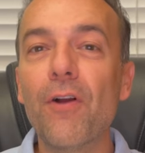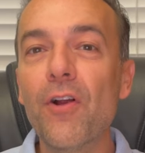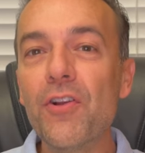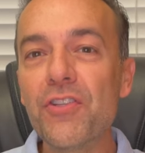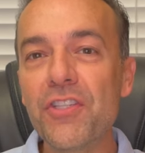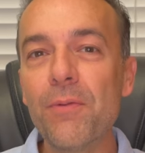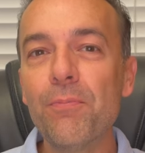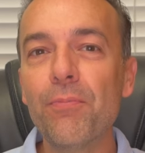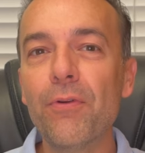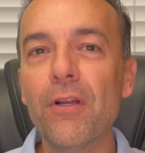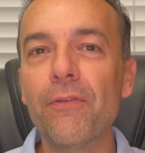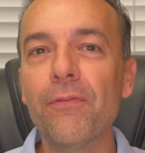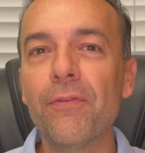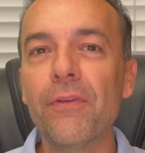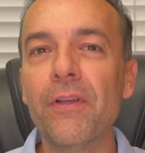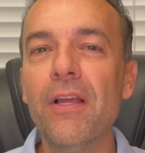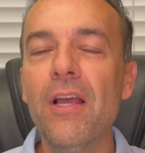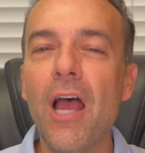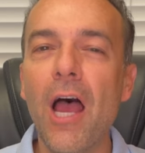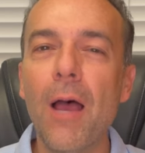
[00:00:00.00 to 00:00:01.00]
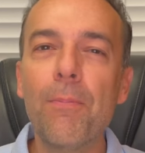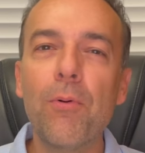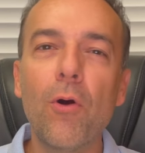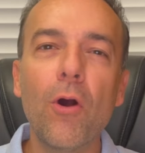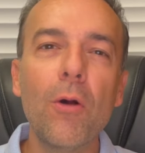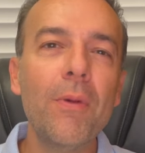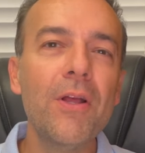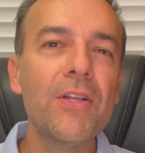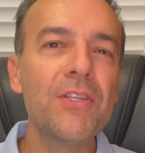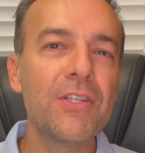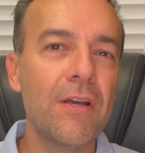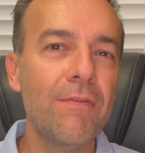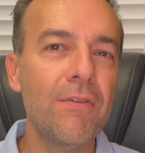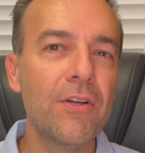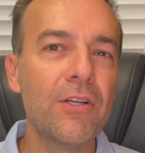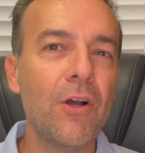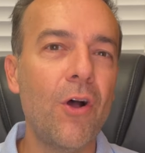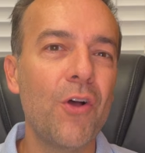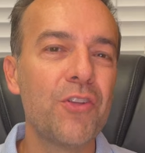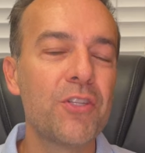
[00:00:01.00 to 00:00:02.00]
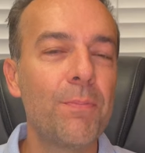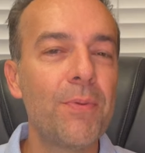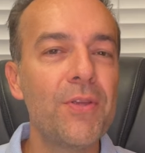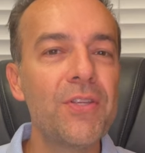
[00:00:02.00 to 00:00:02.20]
First and briefly, a poor man's cover call is a